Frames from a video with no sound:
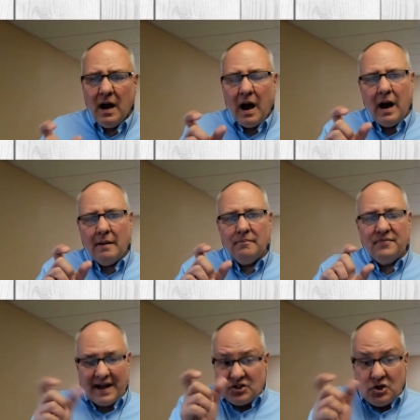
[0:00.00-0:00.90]

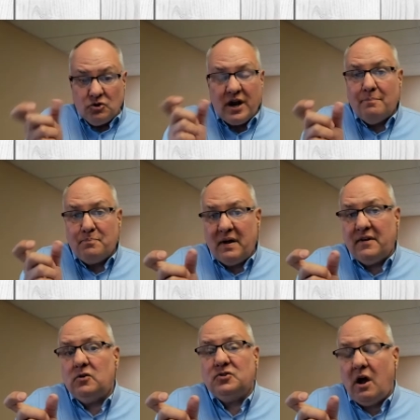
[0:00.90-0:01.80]
that's usually a
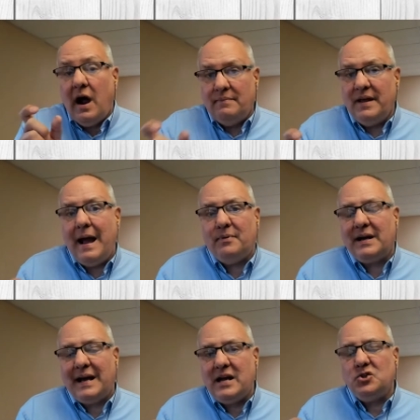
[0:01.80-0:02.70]
pivotal time. The
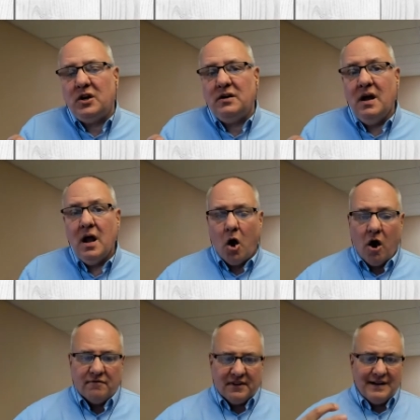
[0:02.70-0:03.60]
application
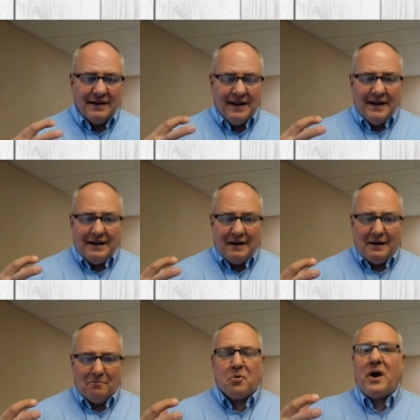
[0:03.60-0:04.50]
often
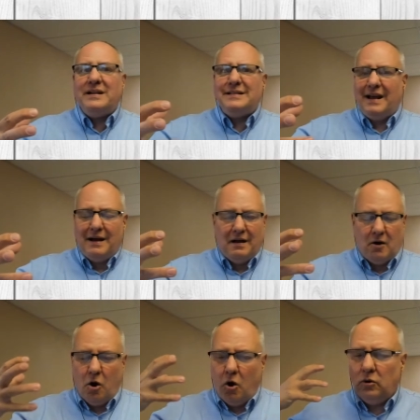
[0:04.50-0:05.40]
brings a
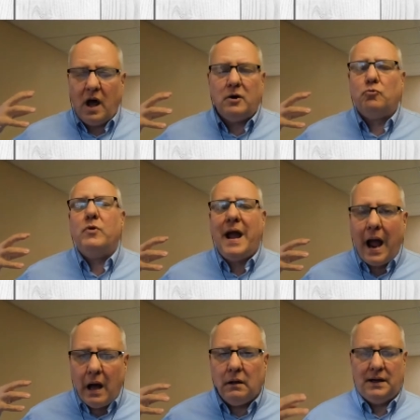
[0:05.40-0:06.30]
whole lot of
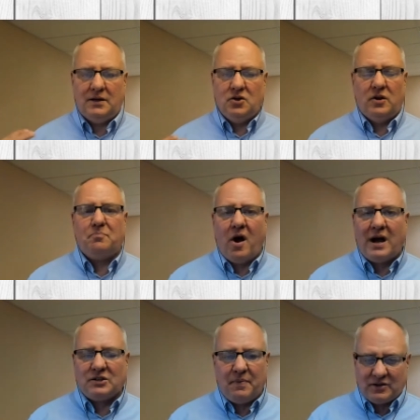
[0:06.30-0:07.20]
reality to the
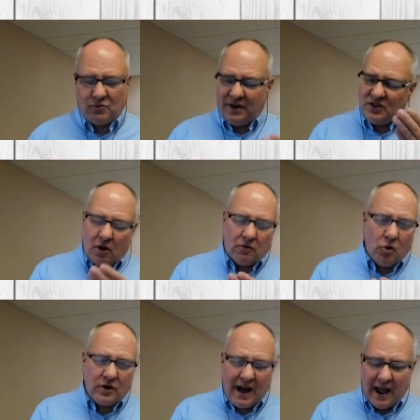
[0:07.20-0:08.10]
prospects when they start
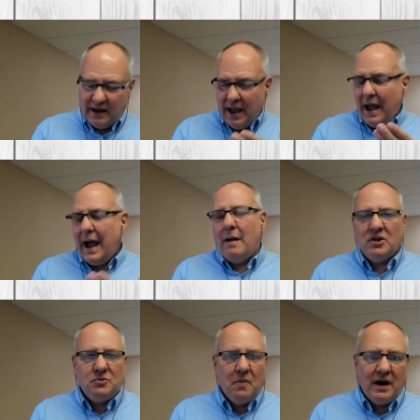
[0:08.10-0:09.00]
looking at how
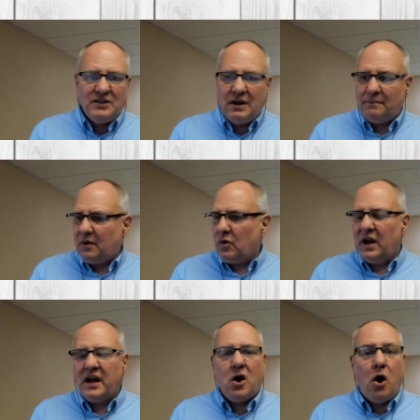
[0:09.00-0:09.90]
much money something
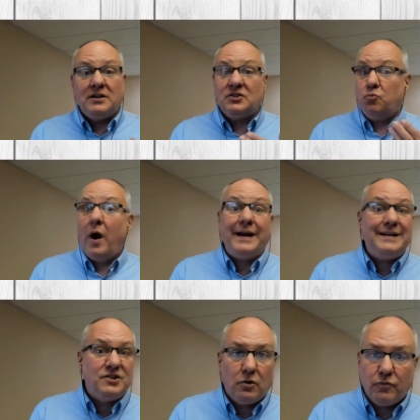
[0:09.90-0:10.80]
really costs, what
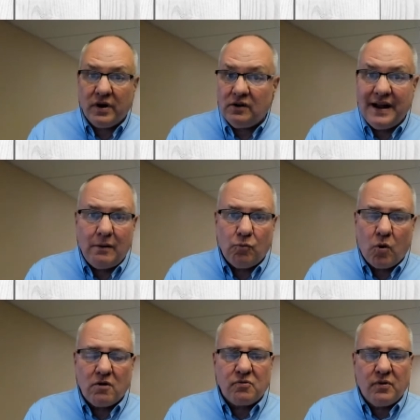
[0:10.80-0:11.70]
is their real net
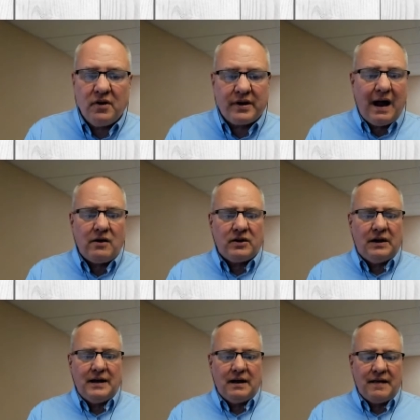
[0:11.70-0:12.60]
worth when they're
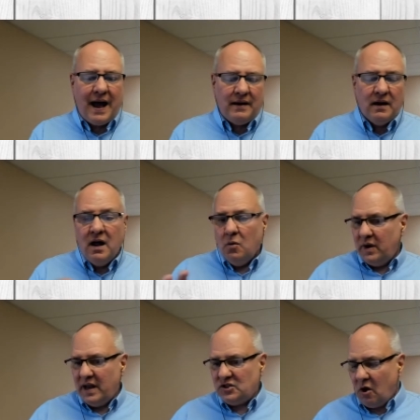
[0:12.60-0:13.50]
calculating that, when
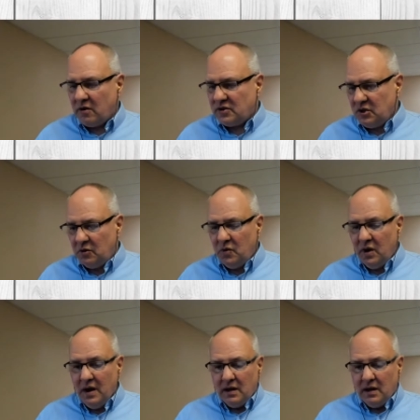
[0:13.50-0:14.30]
they start to